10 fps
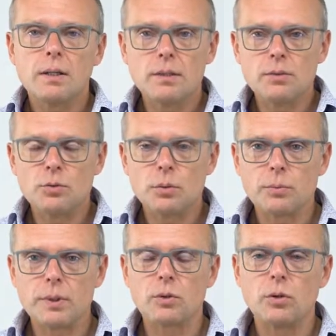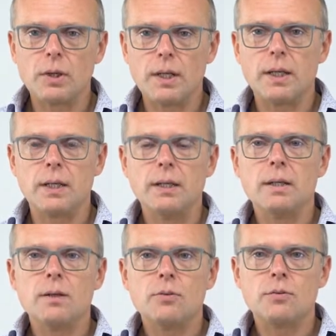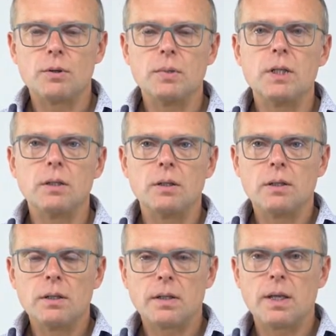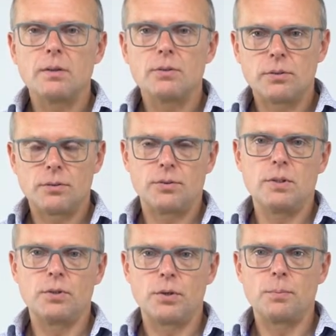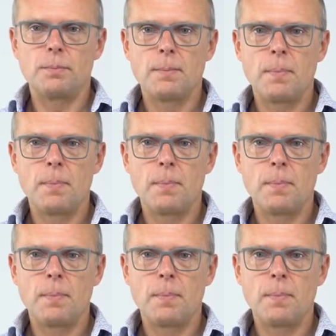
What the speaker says: This is what we call a familial cancer syndrome.